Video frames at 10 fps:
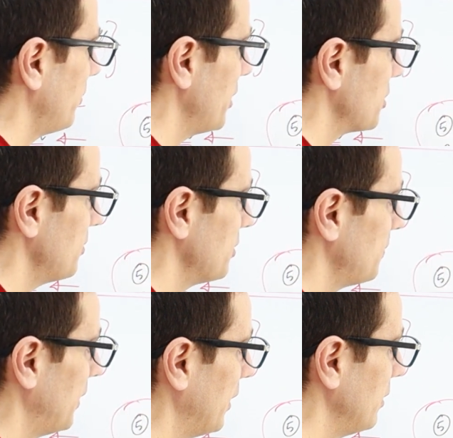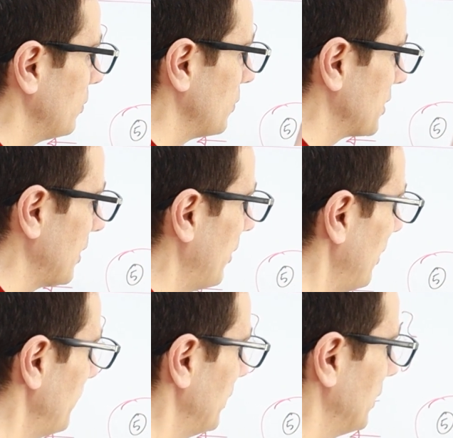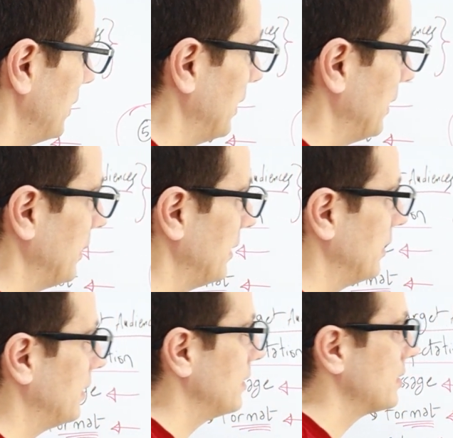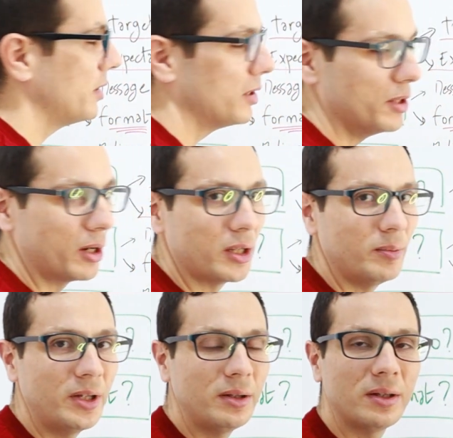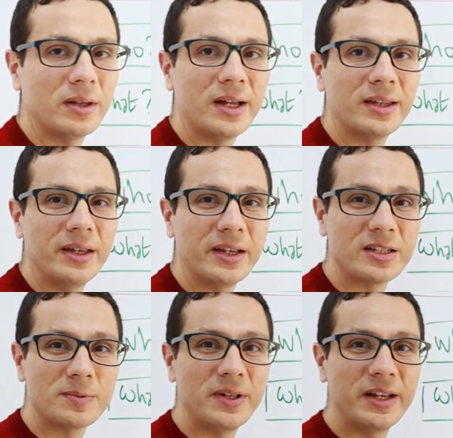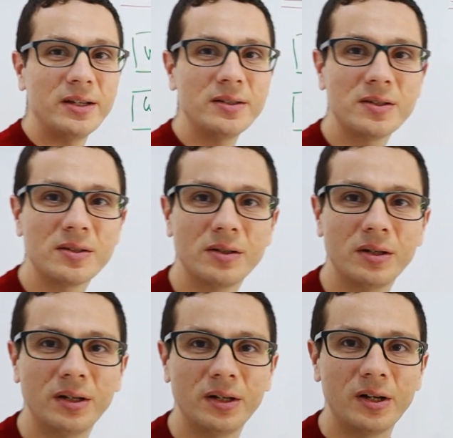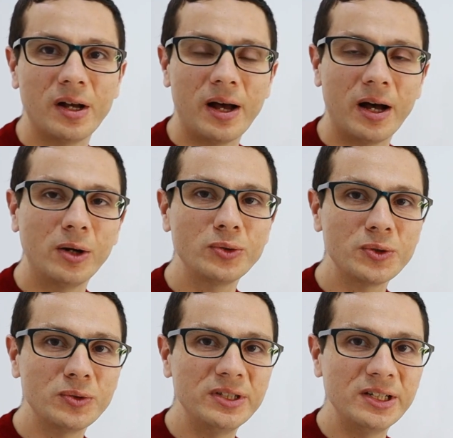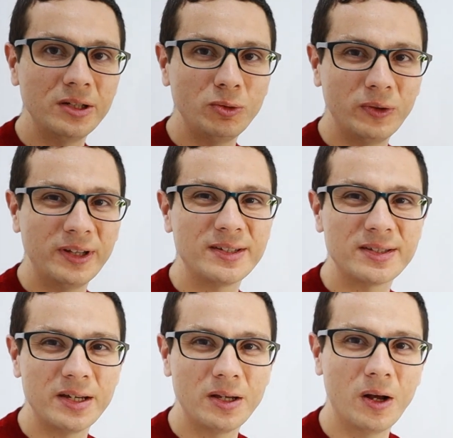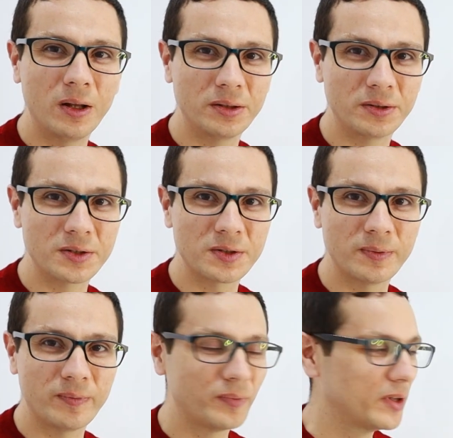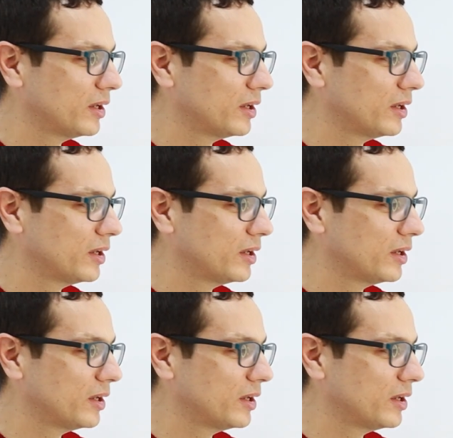management plan, to sum up, is a document that explains how to deal with stakeholders